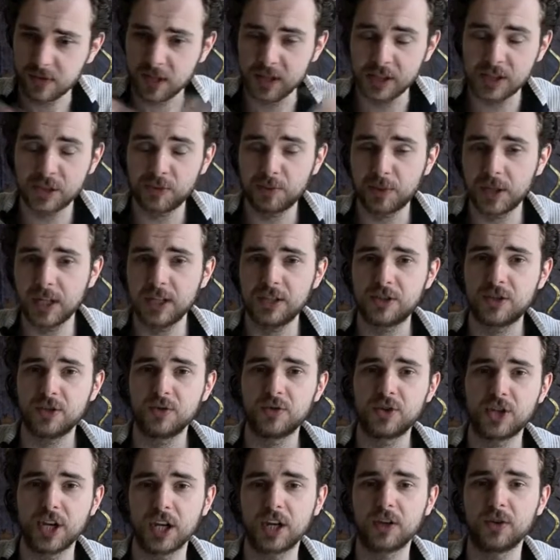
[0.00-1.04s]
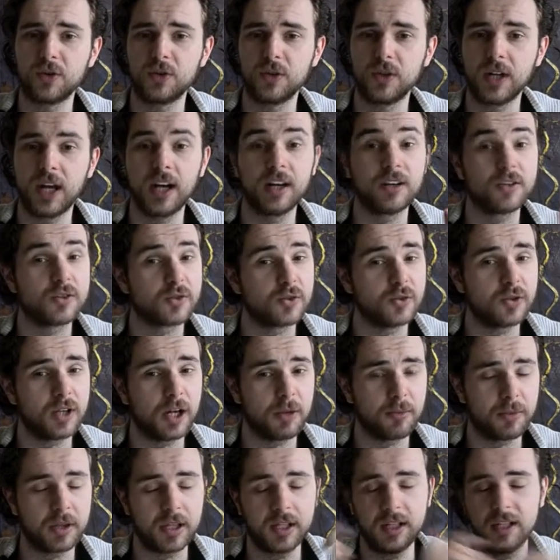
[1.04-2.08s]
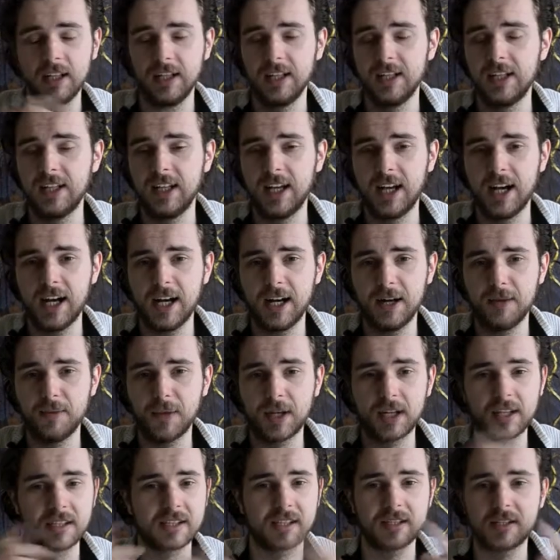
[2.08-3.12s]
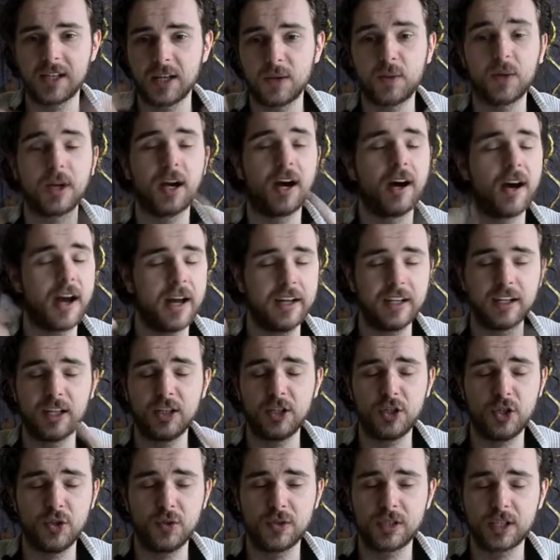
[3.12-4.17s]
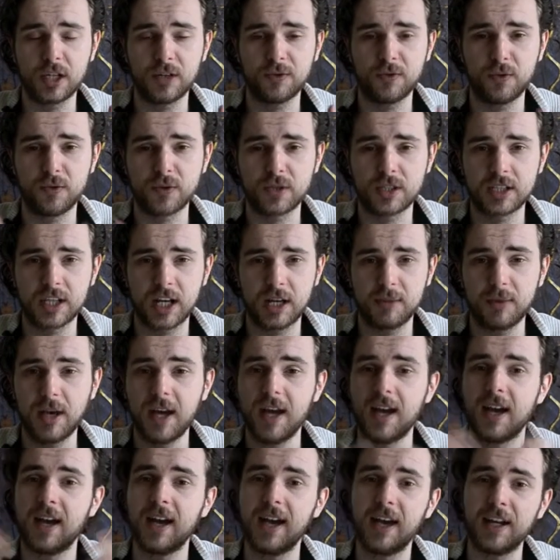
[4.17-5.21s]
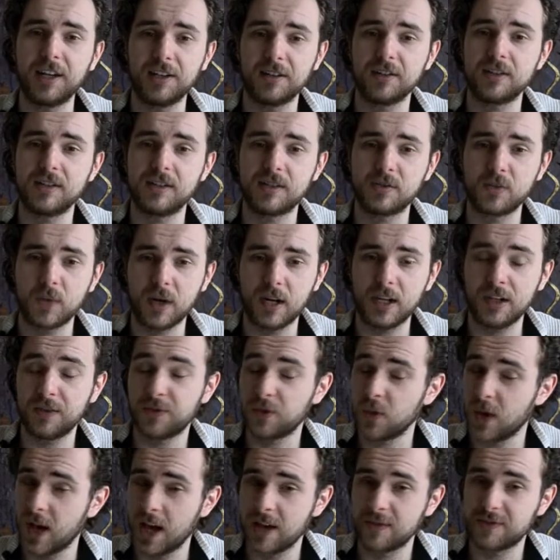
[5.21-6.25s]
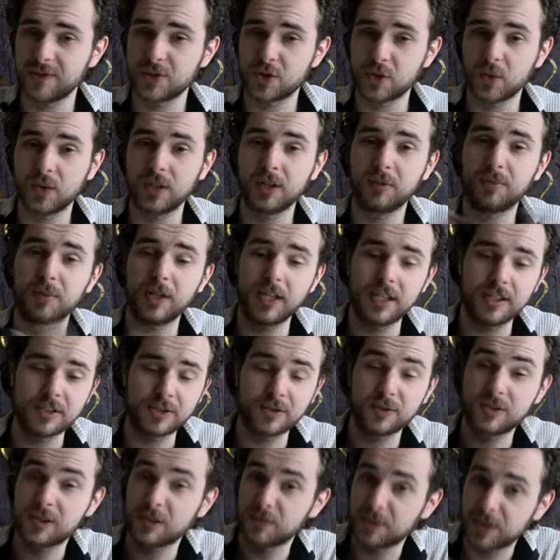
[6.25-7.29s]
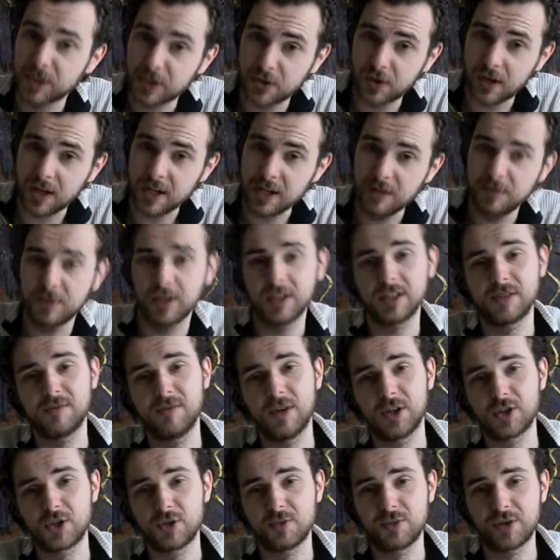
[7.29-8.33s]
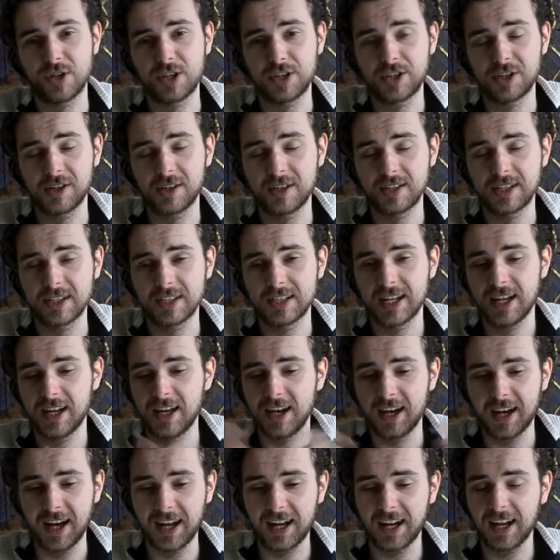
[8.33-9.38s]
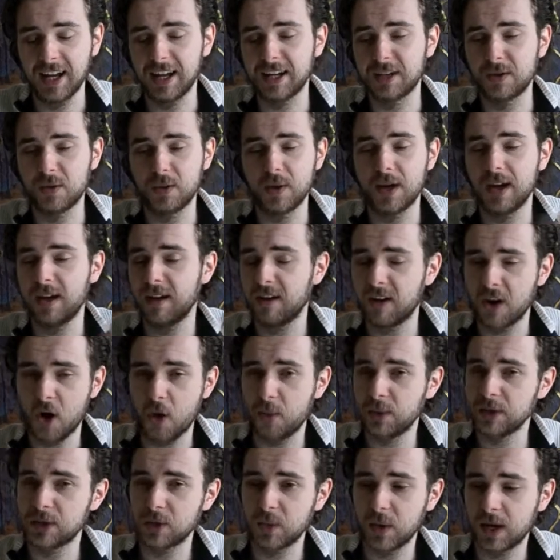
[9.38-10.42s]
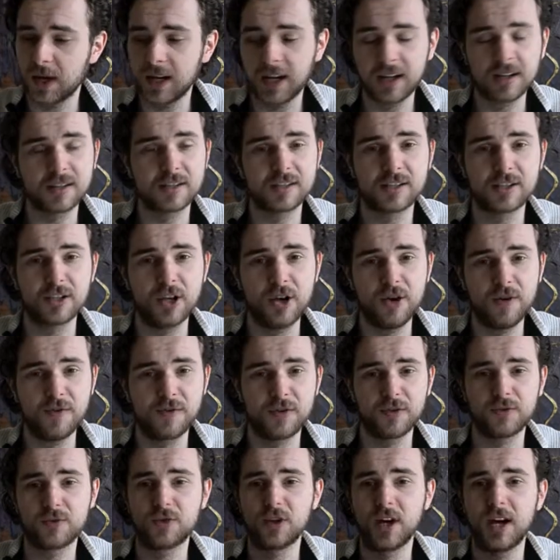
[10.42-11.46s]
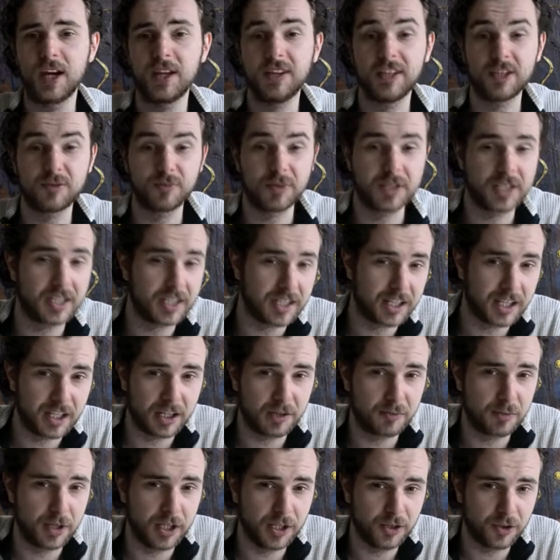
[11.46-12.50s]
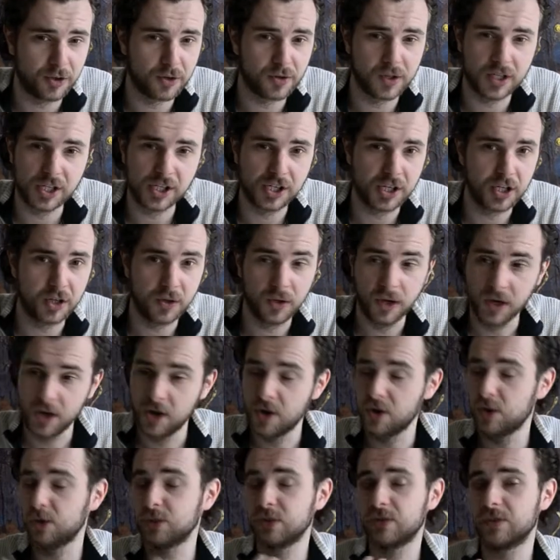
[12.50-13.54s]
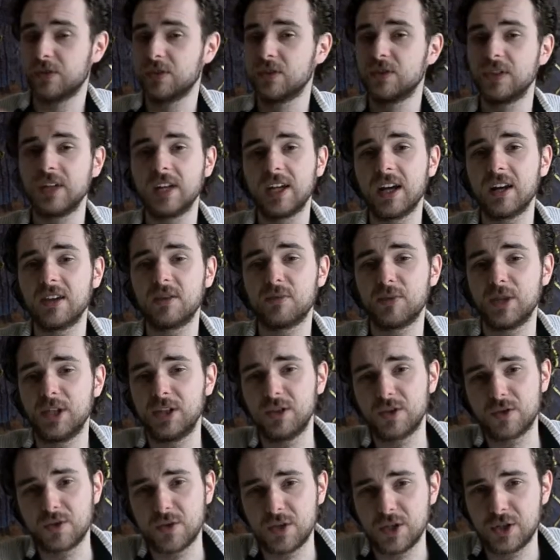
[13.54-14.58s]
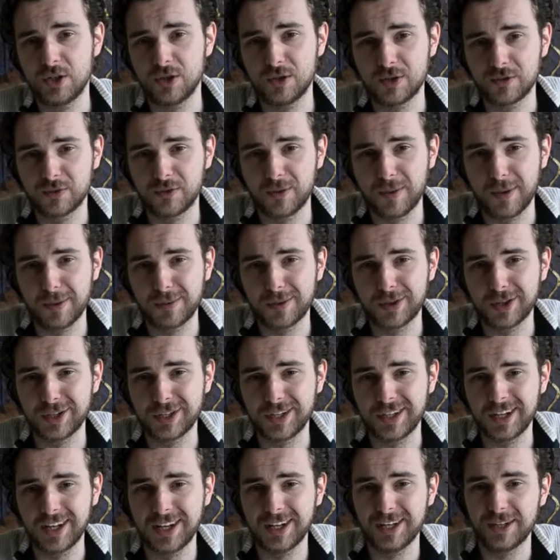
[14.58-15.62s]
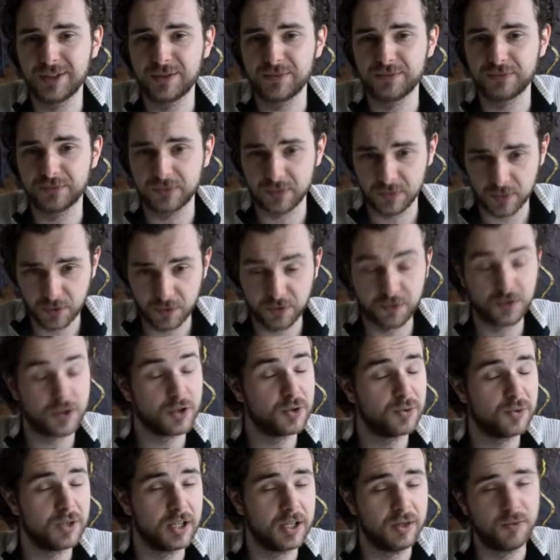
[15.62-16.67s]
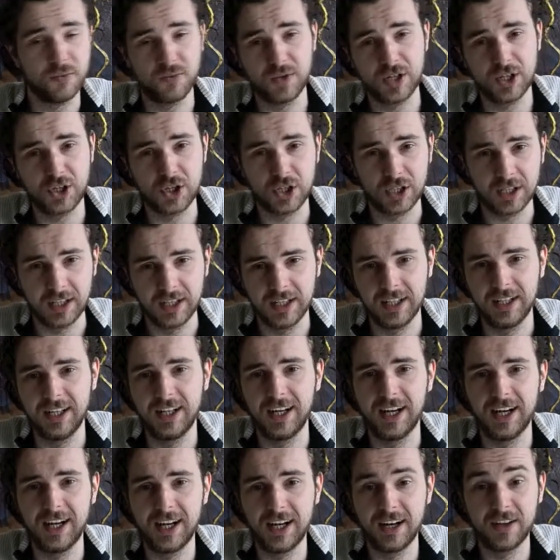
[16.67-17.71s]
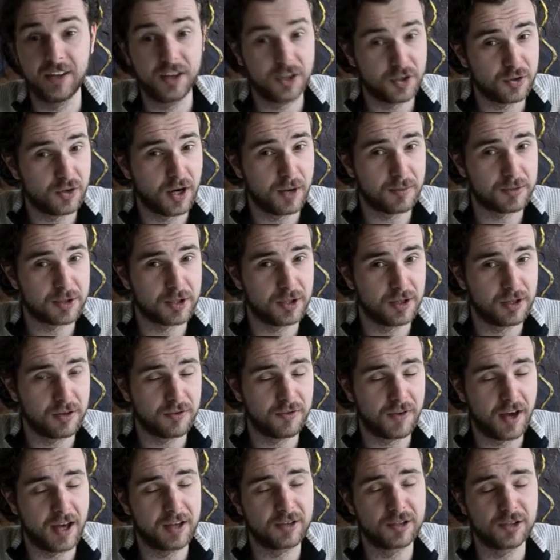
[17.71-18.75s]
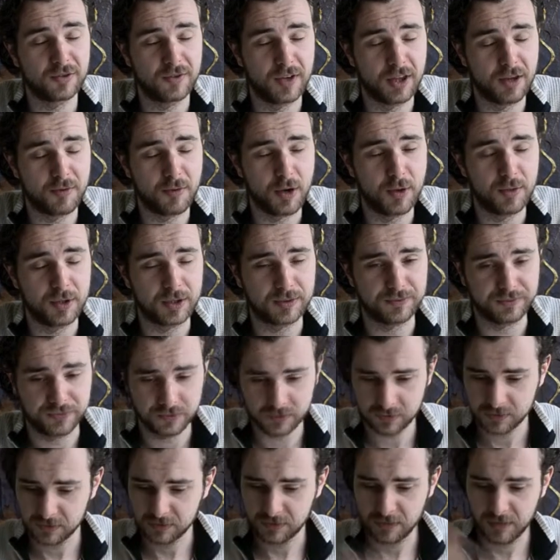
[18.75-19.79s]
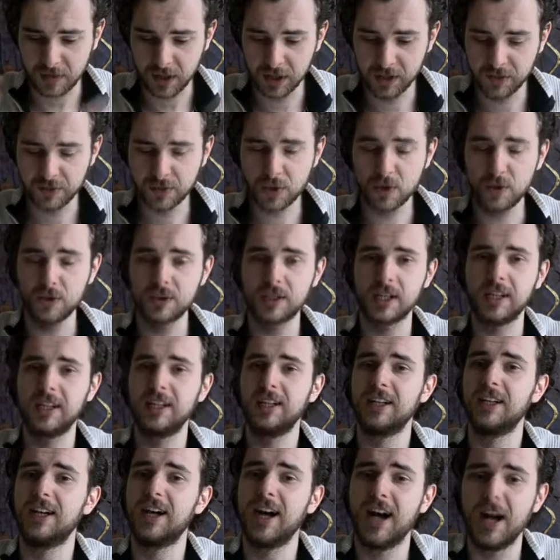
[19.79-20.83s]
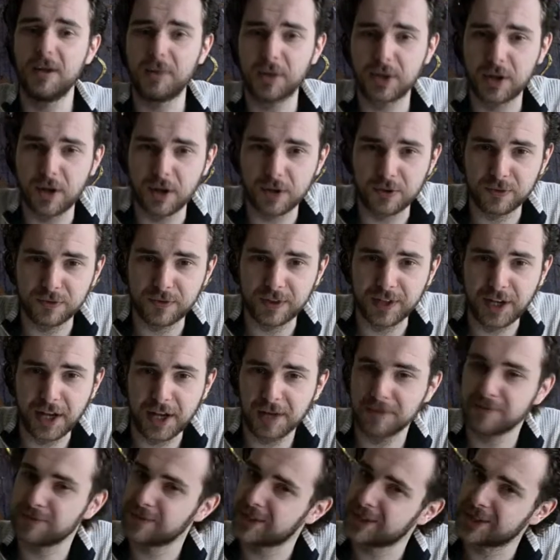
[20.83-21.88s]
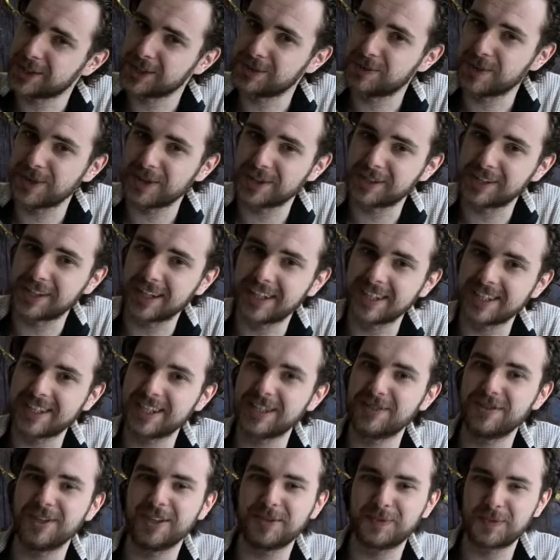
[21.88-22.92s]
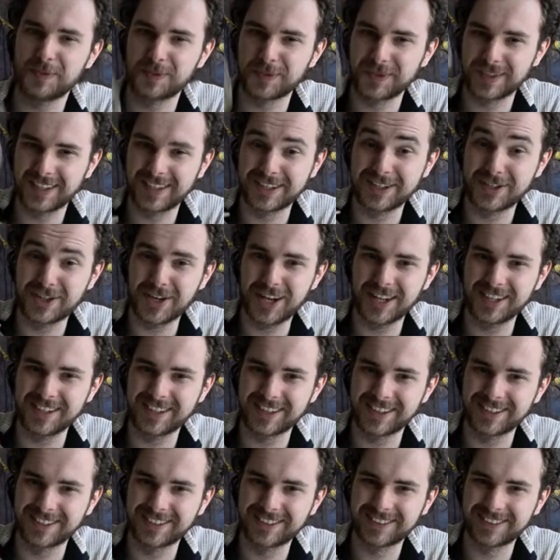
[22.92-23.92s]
So please do check it all out. It's all up there. And as I say, we are adding in new stuff all the time. And as well, if you have enjoyed it, please do subscribe. That's much appreciated. And like away, comment away, let us know if you've tried this particular Pinot Grigio, or if there are any other Pinot Grigios from up in the Friuli region that you're absolutely fans of at the moment. And of course, I've been Connal Finlay. This has been the Cellar TV. Cheers.